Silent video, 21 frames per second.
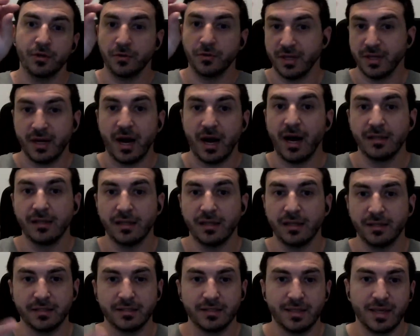but you can
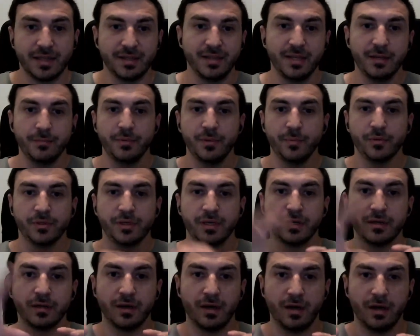highlight it. And then people
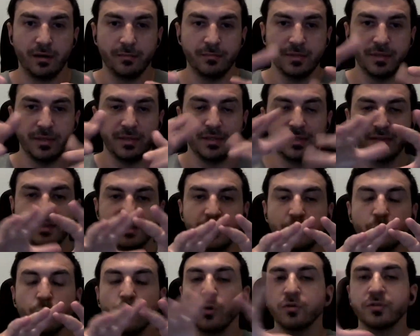can come,
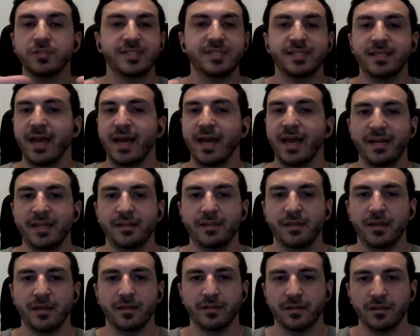they won't see
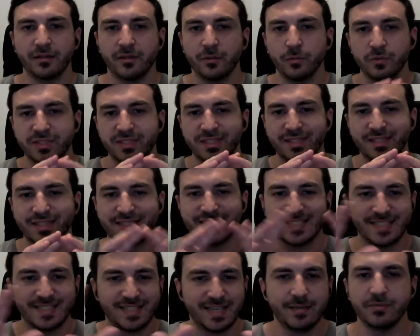anything, they will see the
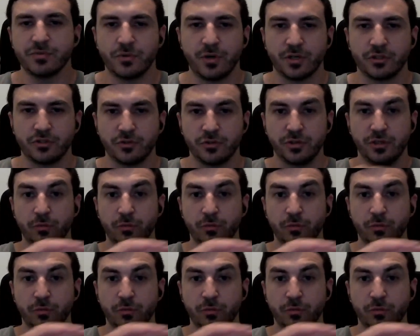same structure.